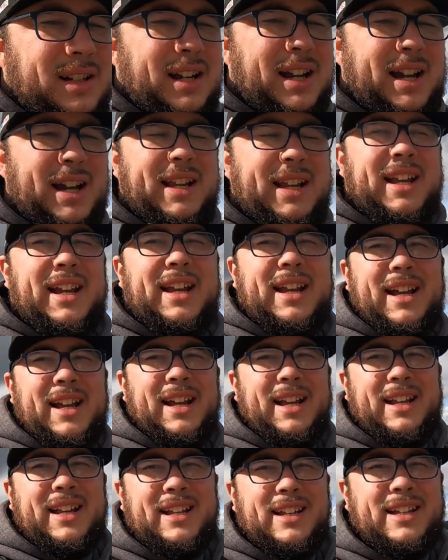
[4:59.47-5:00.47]
Ay, ay,
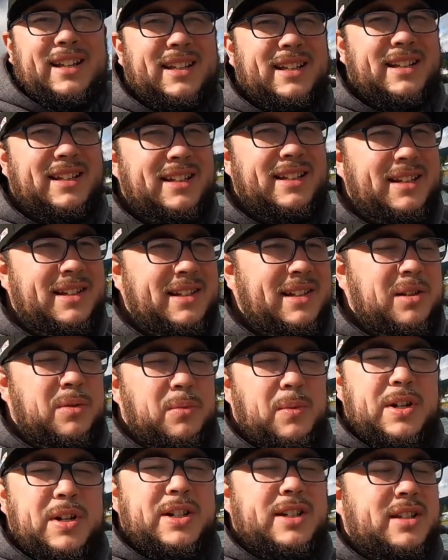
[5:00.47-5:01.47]

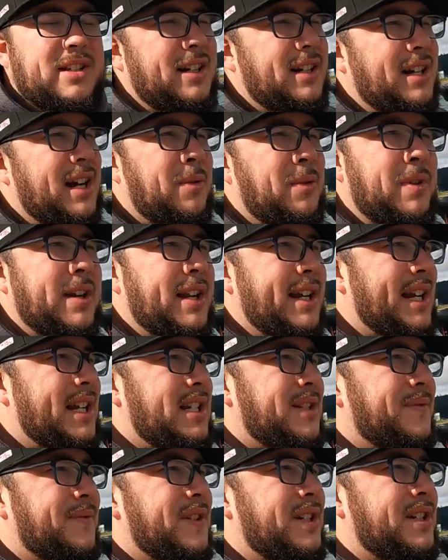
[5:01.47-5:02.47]
ay. Where's this luck? I wanna
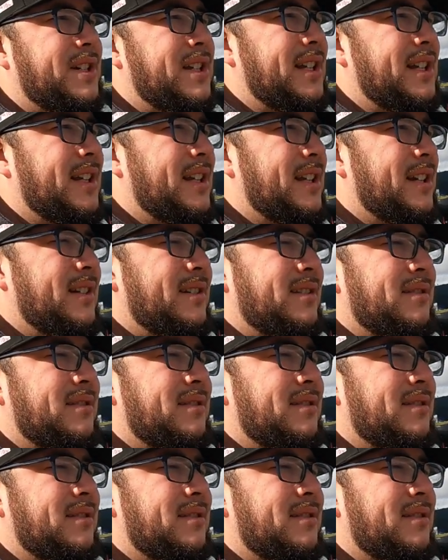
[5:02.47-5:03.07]
catch a fish today.